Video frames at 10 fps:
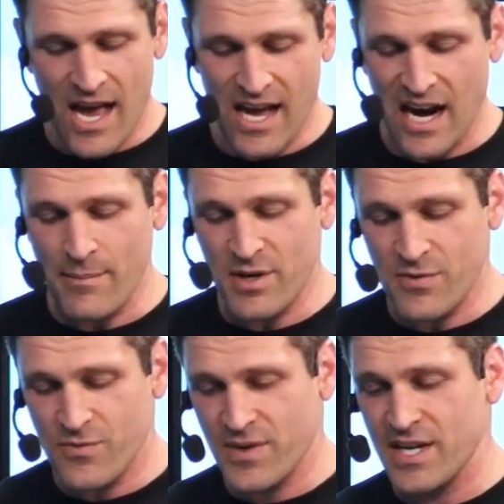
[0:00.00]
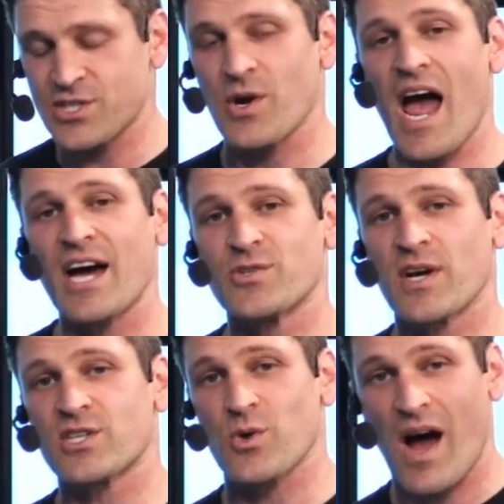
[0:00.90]
and I'm going to get your
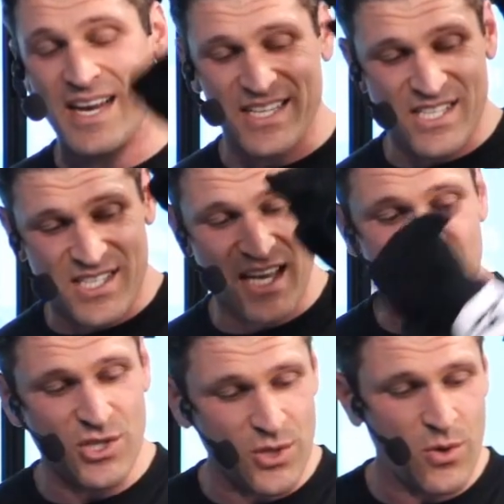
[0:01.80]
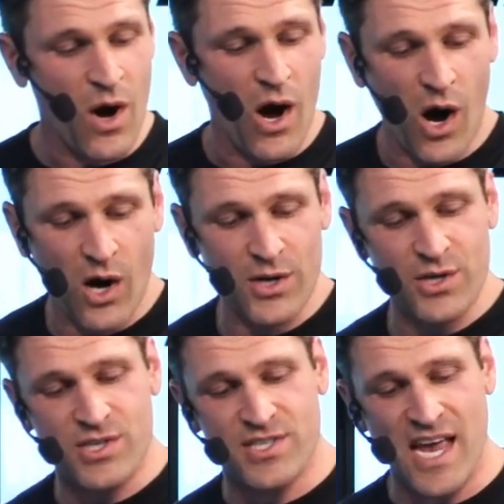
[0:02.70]
address so I can send you all
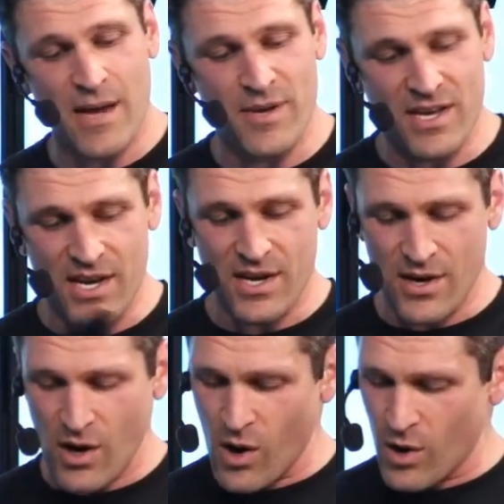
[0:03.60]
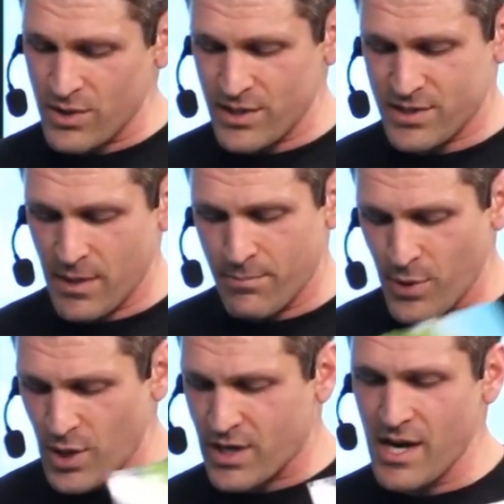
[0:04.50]
your Sami gear, all the
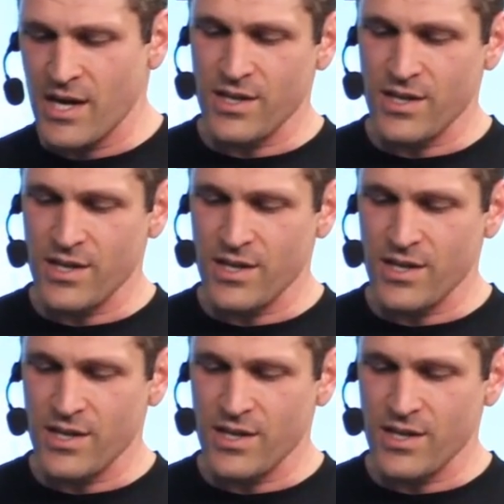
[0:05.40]
book,